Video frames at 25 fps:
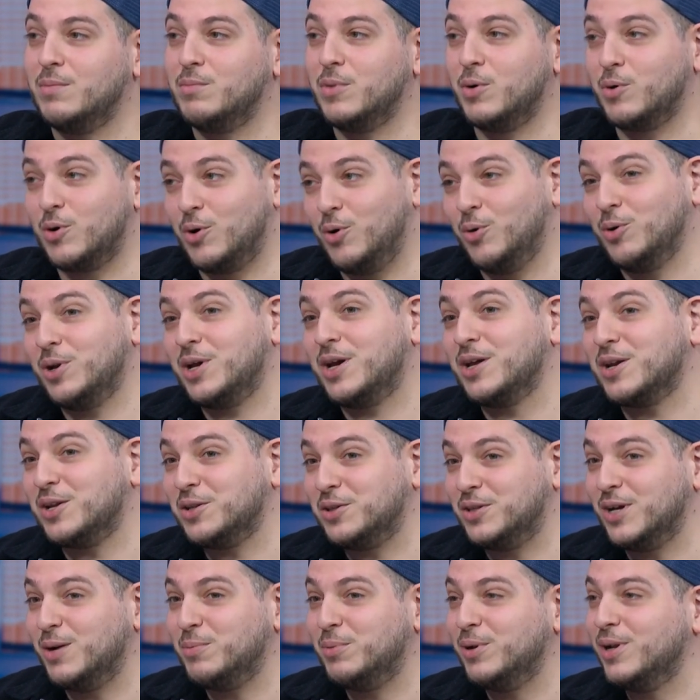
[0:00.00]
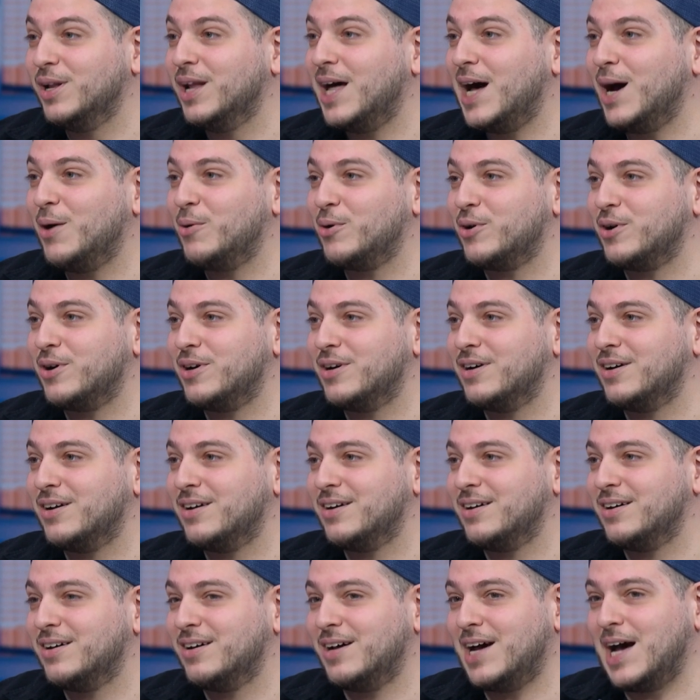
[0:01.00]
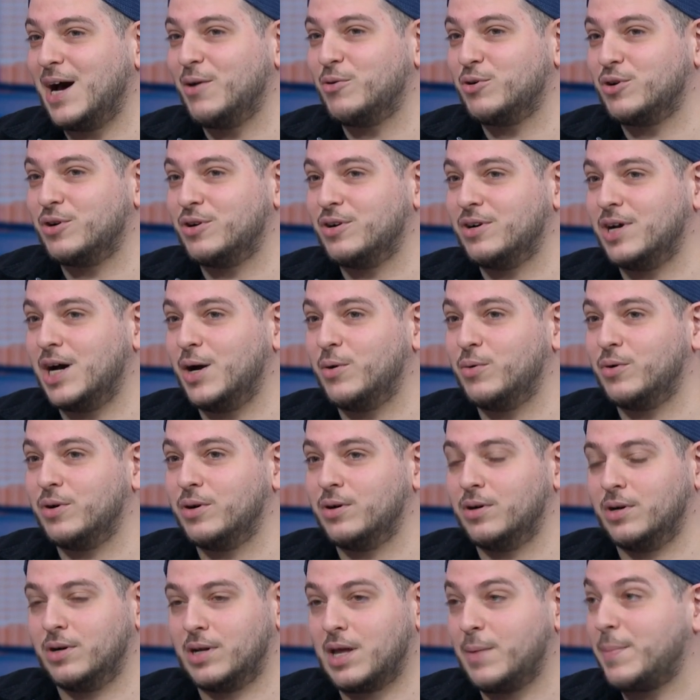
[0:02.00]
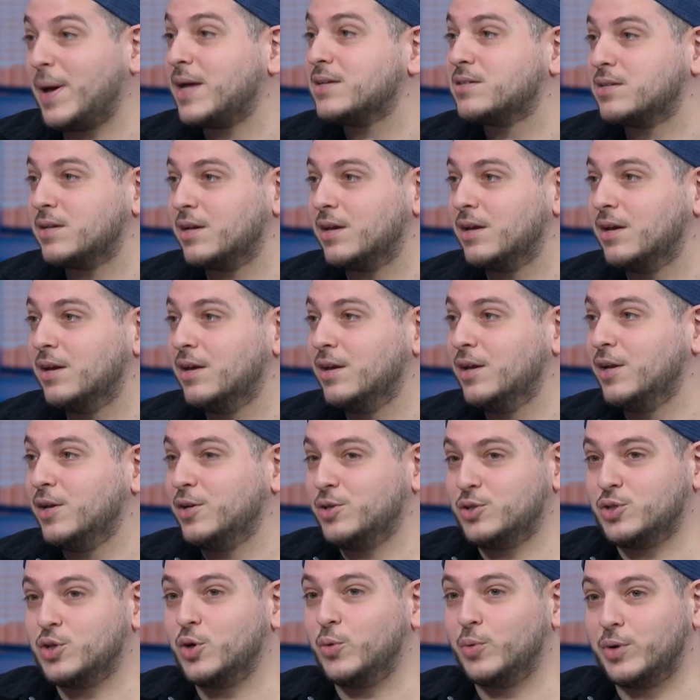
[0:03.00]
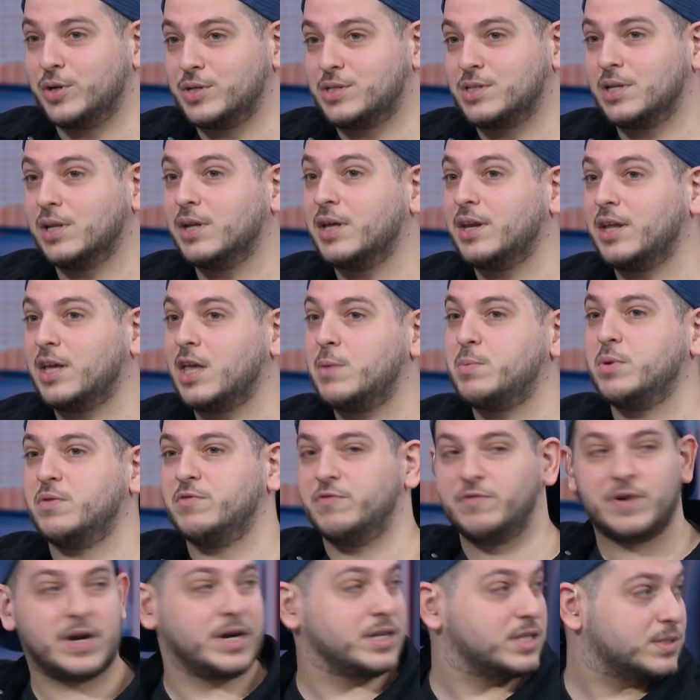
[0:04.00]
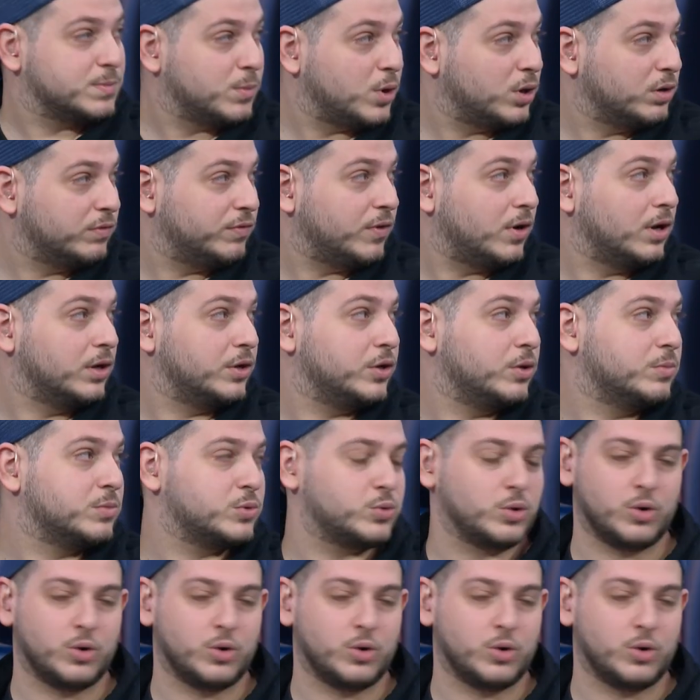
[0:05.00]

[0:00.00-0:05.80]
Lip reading: But we're only gonna double our capacity. So we're still gonna keep it very small volume. Yeah.